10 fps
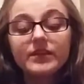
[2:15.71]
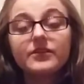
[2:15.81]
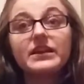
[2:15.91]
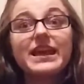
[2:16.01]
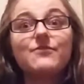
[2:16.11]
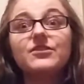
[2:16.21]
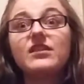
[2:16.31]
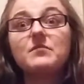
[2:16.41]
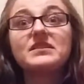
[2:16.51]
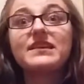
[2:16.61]
Like every
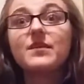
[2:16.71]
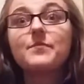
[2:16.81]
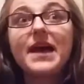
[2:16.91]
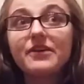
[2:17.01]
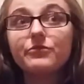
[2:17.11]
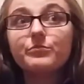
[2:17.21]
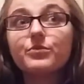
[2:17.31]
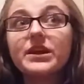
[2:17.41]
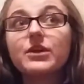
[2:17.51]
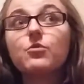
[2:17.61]
time I take a bathroom
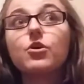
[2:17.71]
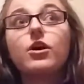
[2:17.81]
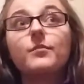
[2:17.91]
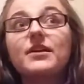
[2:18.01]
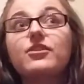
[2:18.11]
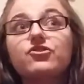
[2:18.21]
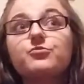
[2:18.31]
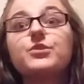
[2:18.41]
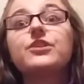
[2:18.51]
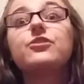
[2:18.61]
break or on my lunch
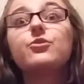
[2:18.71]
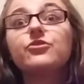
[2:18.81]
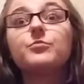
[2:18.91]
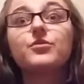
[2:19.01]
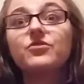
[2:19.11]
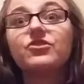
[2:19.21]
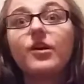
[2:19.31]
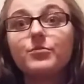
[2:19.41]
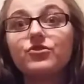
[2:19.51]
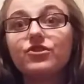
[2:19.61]
break, those are perfect
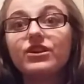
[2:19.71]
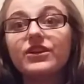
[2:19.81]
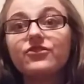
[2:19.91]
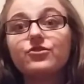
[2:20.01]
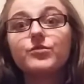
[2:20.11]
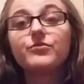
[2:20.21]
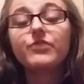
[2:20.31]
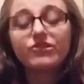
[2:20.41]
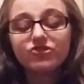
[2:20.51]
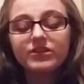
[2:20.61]
opportunities to refresh